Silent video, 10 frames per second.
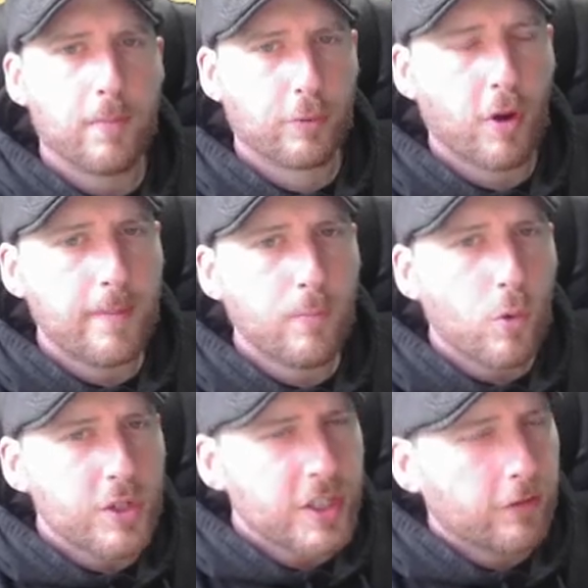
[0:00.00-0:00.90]

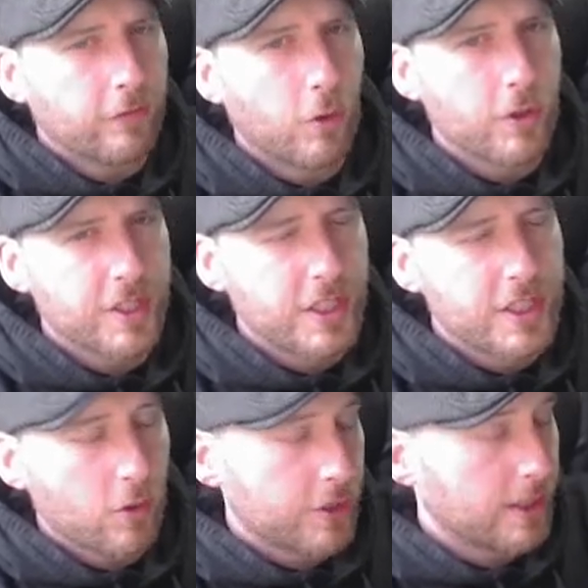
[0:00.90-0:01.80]
primordial
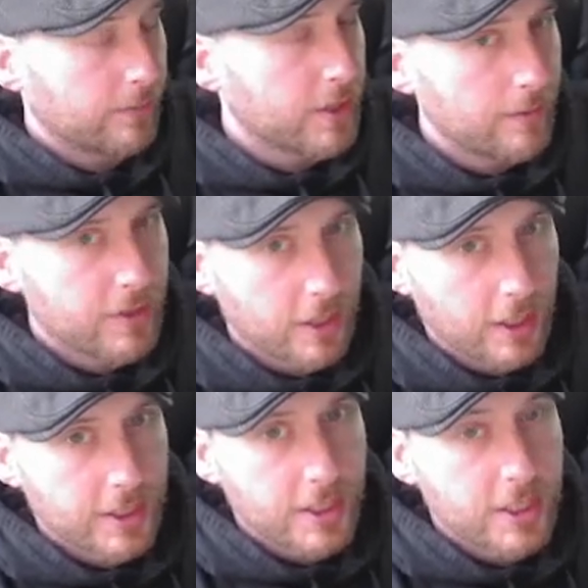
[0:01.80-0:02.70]
forces or sometimes
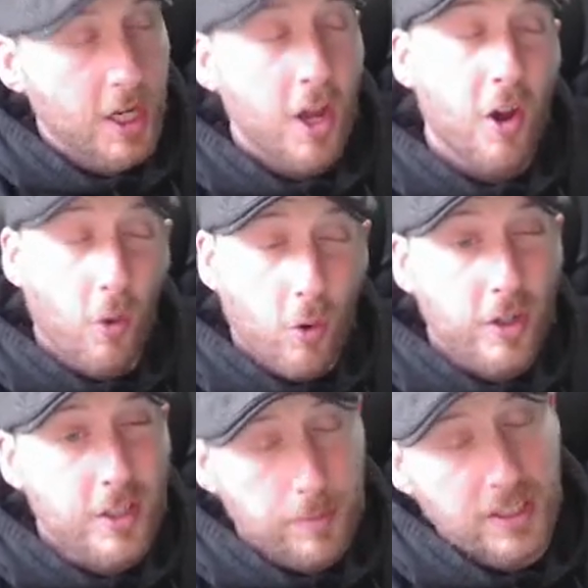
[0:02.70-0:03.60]
titans,
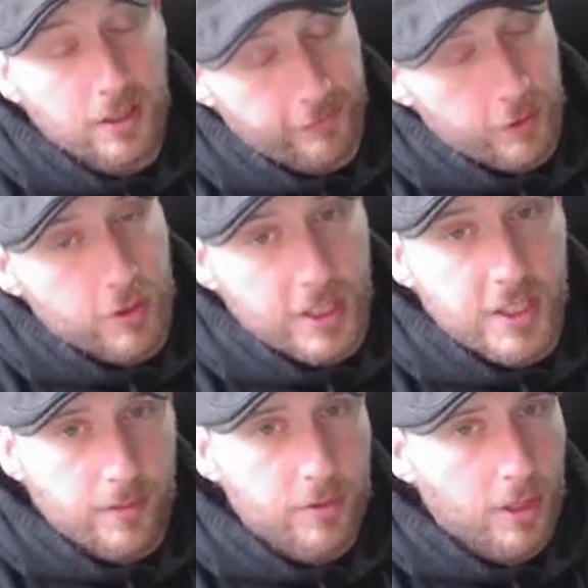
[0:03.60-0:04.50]
or to be confusing,
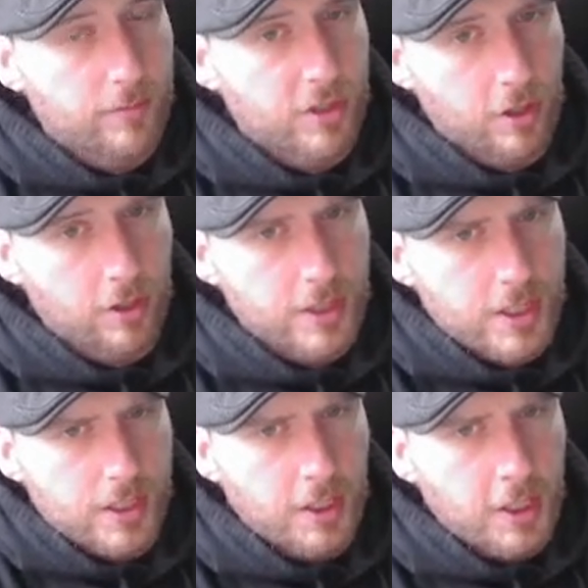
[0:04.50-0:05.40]
sometimes
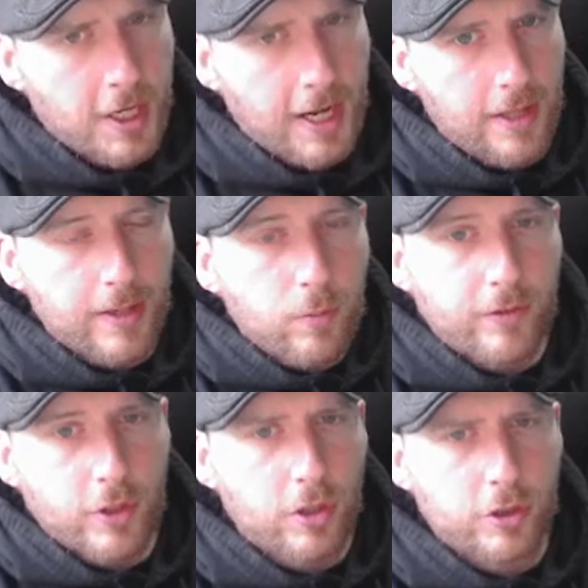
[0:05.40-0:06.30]
gods. And then
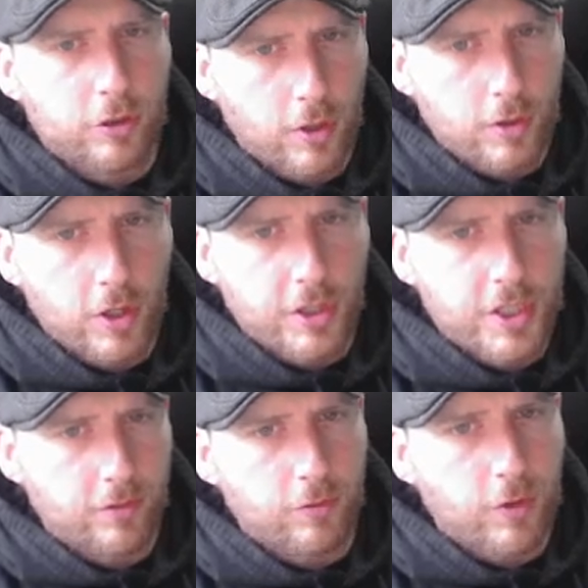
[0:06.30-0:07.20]
we've got Kronos
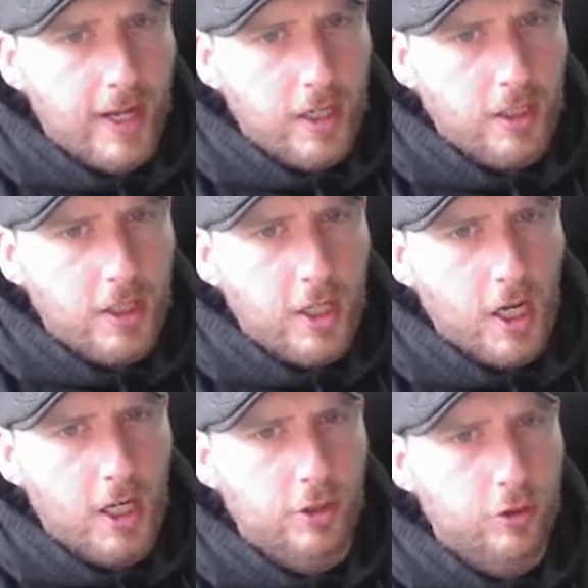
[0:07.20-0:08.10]
and Rhea.
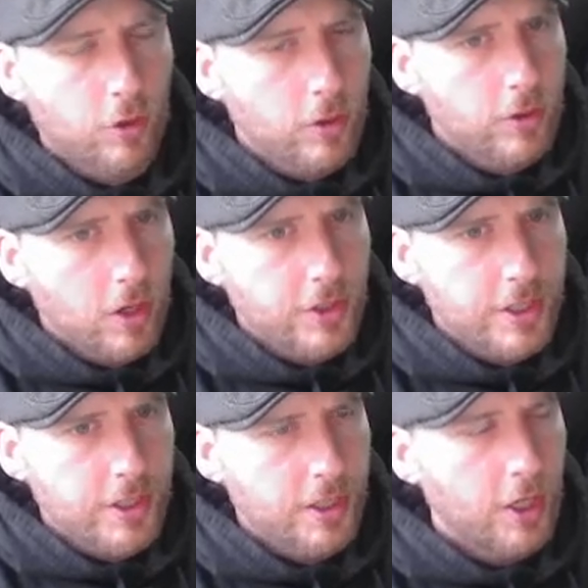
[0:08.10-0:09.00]

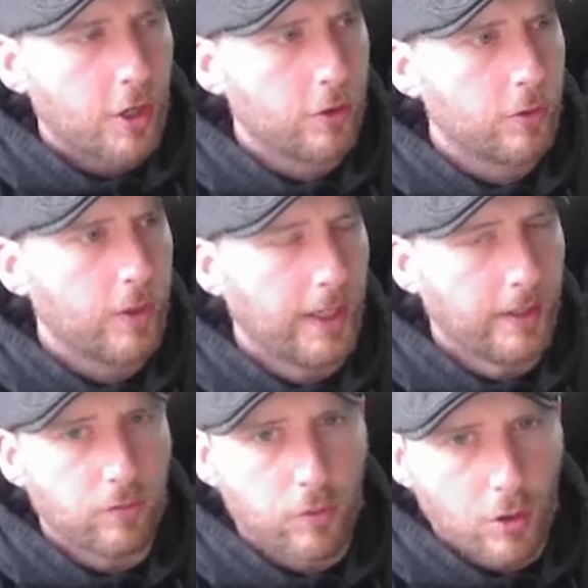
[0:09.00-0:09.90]
Kronos, who
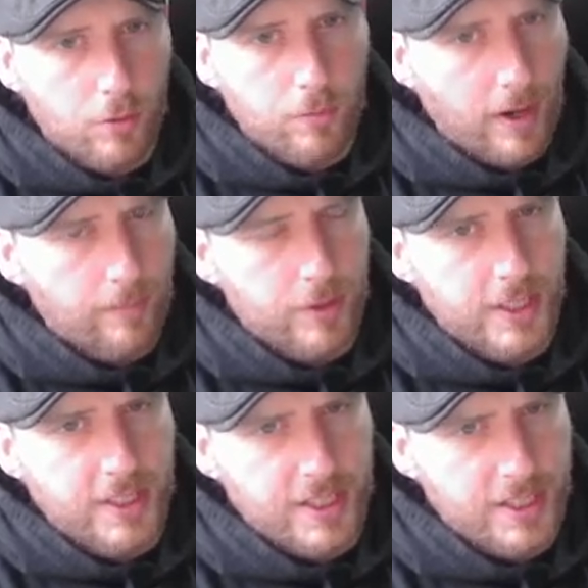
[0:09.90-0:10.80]
in Rome
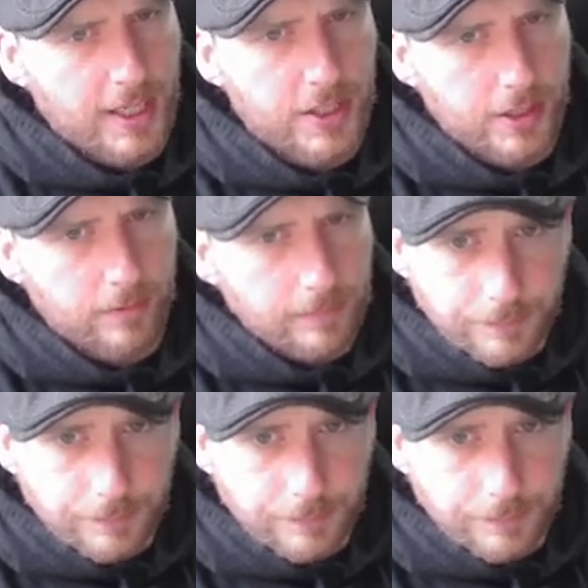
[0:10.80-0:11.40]
represents Saturn,